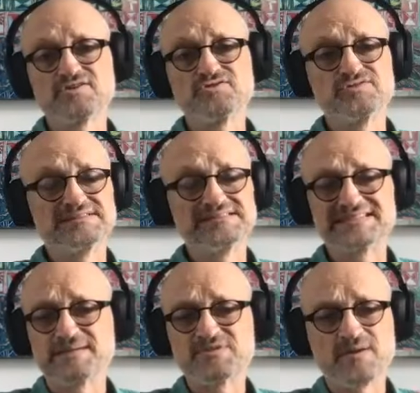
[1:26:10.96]
So
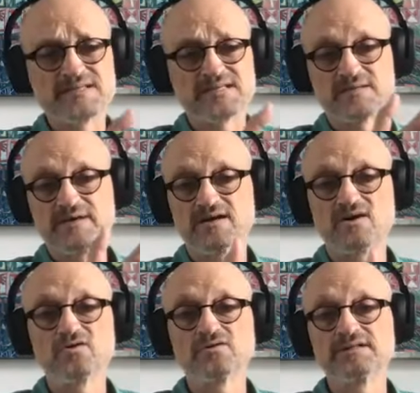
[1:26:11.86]
sometimes it's
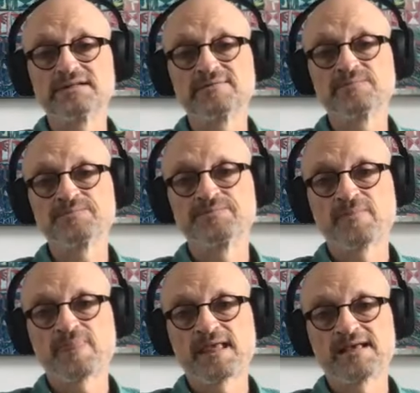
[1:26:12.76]
about
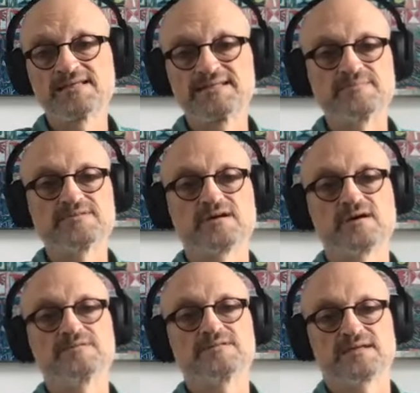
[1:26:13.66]
holding,
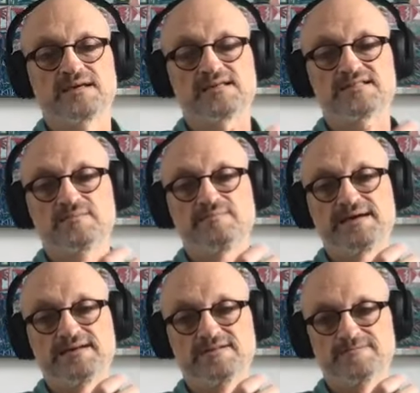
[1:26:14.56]
sometimes
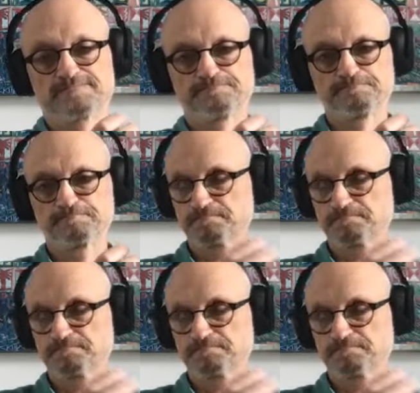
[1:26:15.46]
it's about